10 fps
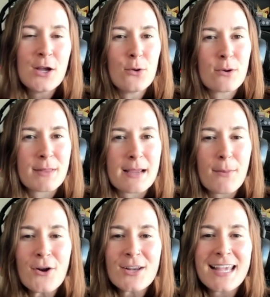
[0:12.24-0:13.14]
We play a
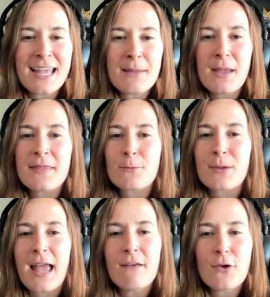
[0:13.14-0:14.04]
party game and then
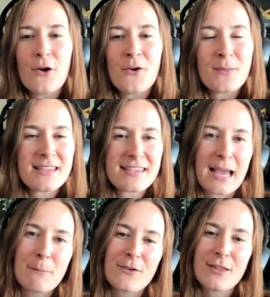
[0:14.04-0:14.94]
we have you home in
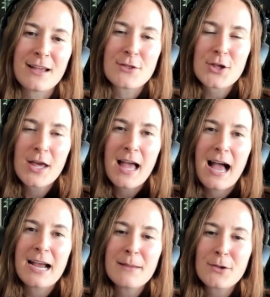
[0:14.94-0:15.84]
time for lunch.
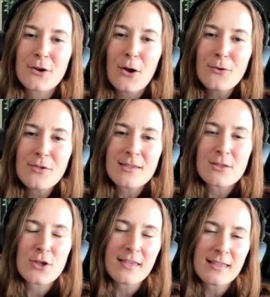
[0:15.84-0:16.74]
I'm your
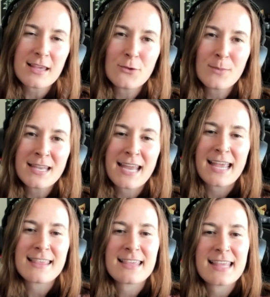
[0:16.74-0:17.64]
host, Just the Human,
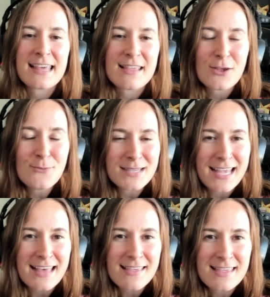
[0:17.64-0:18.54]
and today's human
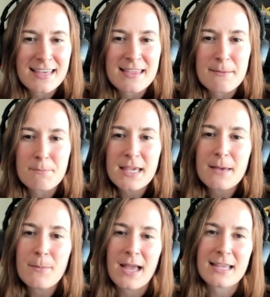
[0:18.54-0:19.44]
guest is
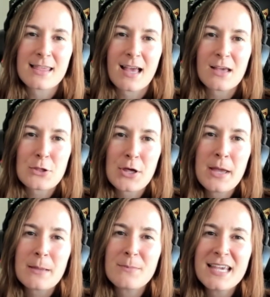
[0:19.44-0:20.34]
Mika McIntosh.
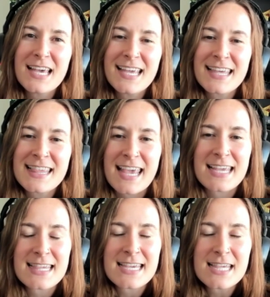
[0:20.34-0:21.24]
Mika is
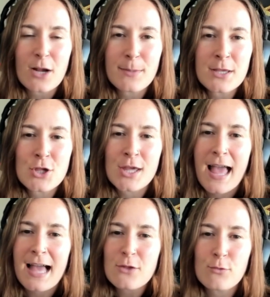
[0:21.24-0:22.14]
a TTRPG
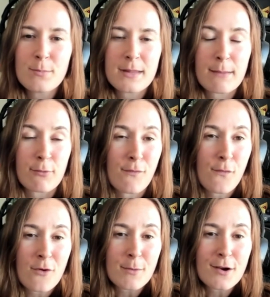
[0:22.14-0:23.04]
actual play
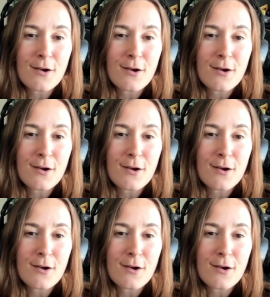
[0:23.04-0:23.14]
performer,